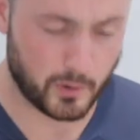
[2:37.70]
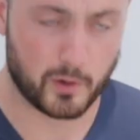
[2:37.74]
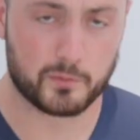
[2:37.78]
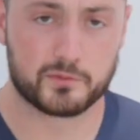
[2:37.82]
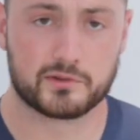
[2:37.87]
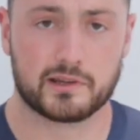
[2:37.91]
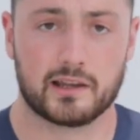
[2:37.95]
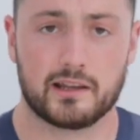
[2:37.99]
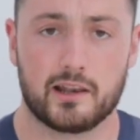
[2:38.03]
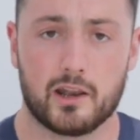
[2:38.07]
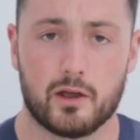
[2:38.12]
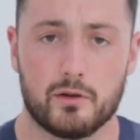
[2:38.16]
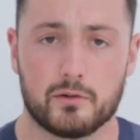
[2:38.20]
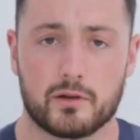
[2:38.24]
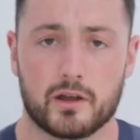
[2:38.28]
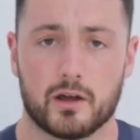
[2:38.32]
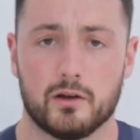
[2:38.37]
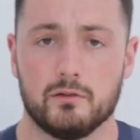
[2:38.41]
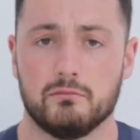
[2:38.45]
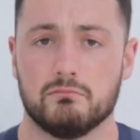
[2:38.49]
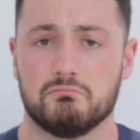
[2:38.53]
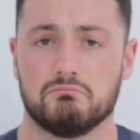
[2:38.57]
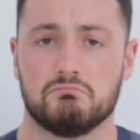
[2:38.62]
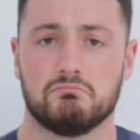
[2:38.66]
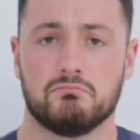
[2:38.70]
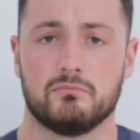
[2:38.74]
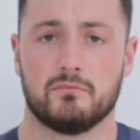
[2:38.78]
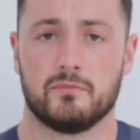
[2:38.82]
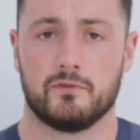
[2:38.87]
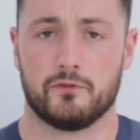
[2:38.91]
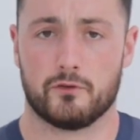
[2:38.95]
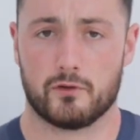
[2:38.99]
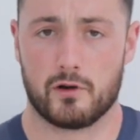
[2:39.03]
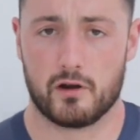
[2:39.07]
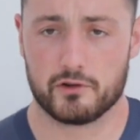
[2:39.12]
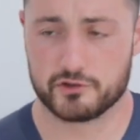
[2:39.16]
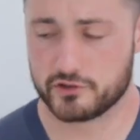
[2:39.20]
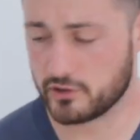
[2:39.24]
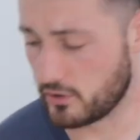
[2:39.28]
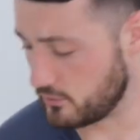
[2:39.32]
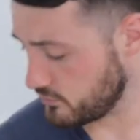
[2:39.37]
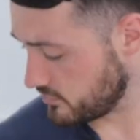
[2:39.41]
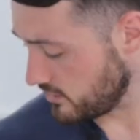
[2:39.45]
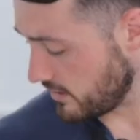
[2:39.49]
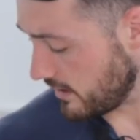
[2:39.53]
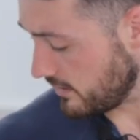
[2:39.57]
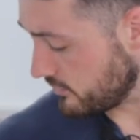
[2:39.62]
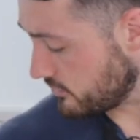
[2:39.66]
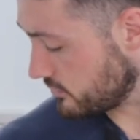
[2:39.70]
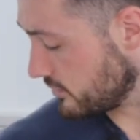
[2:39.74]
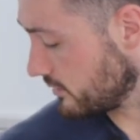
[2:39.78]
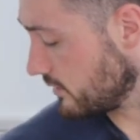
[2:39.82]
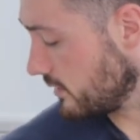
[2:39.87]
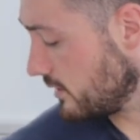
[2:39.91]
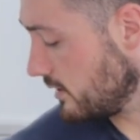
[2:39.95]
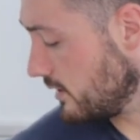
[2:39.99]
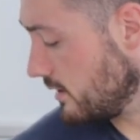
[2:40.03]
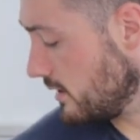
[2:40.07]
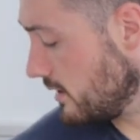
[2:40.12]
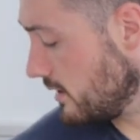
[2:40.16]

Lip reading: bobsleigh logo for our association.